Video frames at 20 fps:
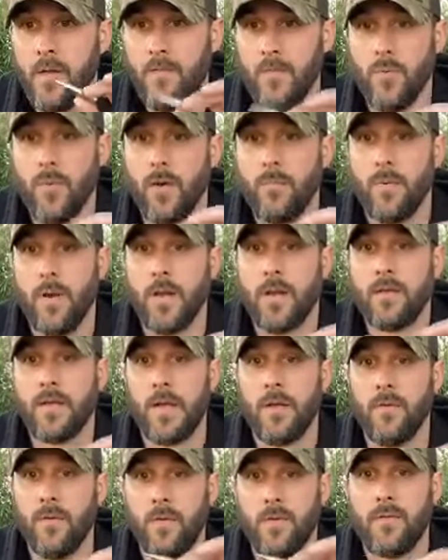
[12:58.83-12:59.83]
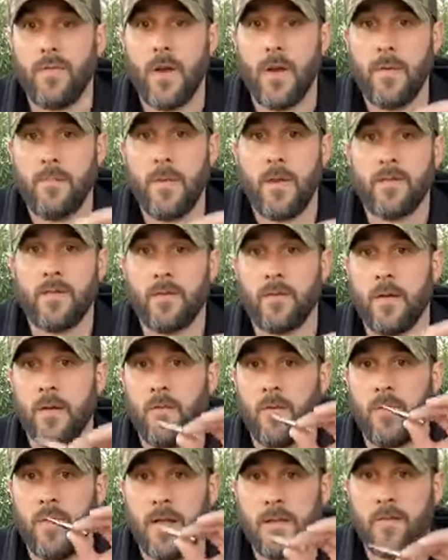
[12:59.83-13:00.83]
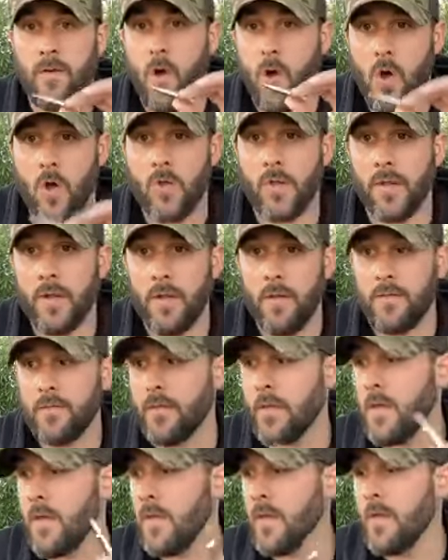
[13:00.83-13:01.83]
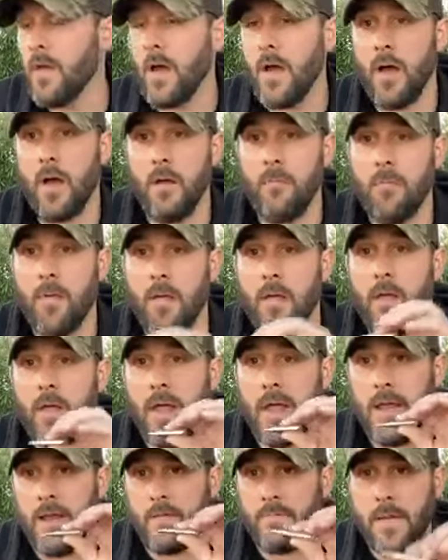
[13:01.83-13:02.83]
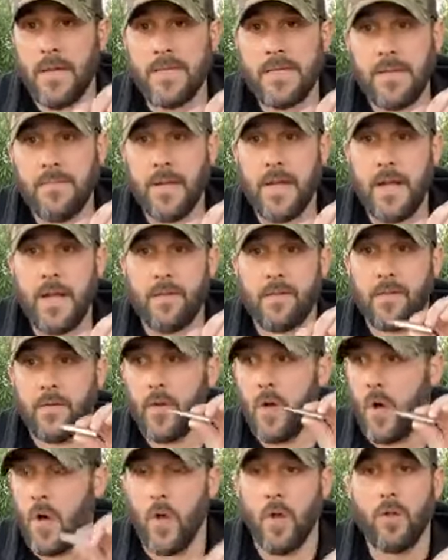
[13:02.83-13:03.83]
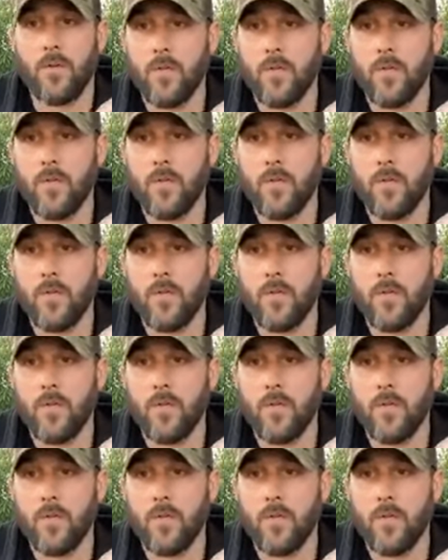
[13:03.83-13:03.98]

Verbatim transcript: If you want to break it down to its very basic level, that's all it is. Um, and it's been demonized all